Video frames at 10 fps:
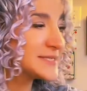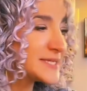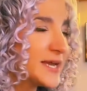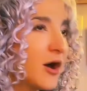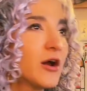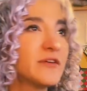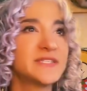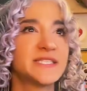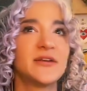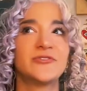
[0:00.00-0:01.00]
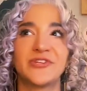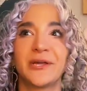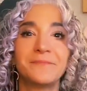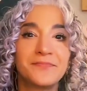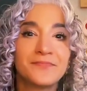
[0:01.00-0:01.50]
It's like harvest
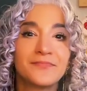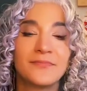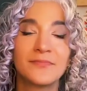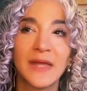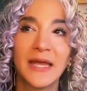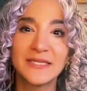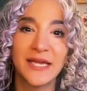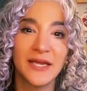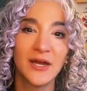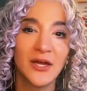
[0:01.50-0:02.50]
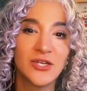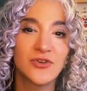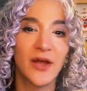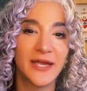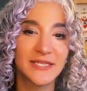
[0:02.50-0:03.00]
energy. It's like
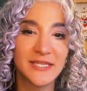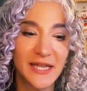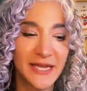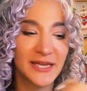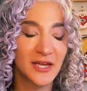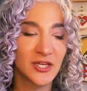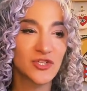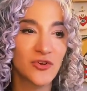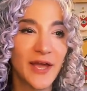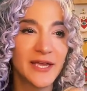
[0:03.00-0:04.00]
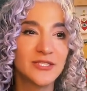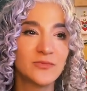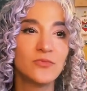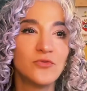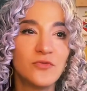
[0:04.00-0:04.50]
trying
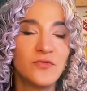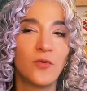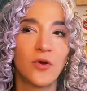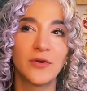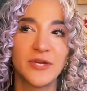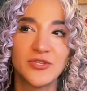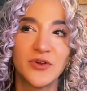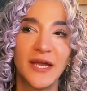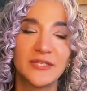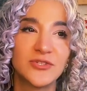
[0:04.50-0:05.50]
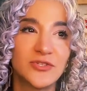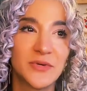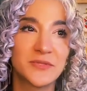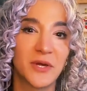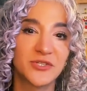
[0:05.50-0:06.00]
to move forward and trying to
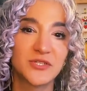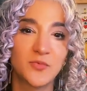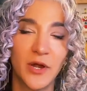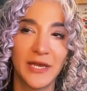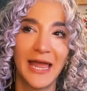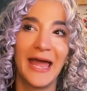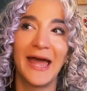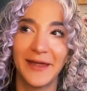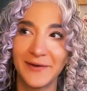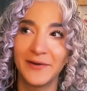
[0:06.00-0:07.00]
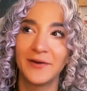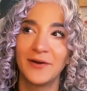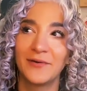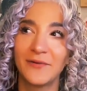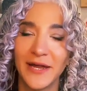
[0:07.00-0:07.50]
do as much as one can,
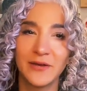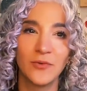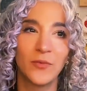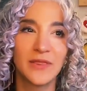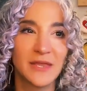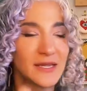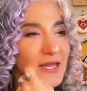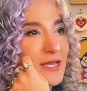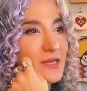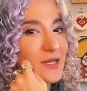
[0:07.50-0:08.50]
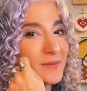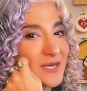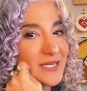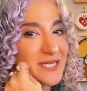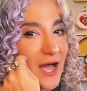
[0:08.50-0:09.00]
right, within like a
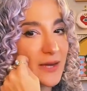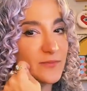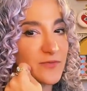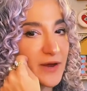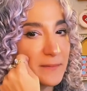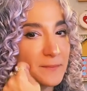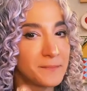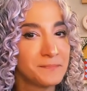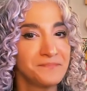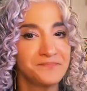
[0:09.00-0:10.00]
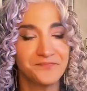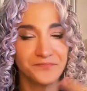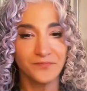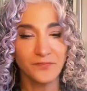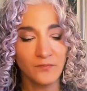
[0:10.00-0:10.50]
limited time frame.
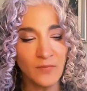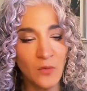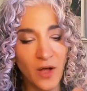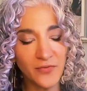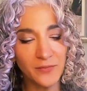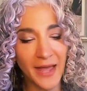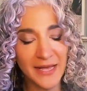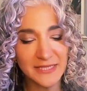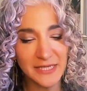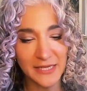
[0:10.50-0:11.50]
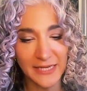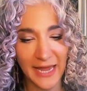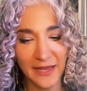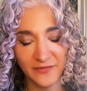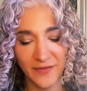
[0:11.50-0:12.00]
While for
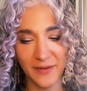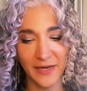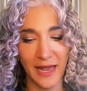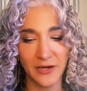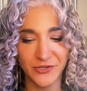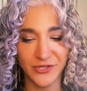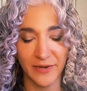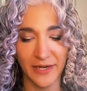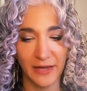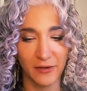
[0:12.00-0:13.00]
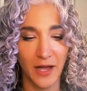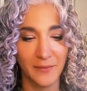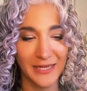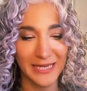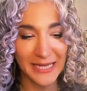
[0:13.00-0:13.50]
masculine and feminine energy right now
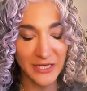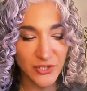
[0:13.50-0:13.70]
coming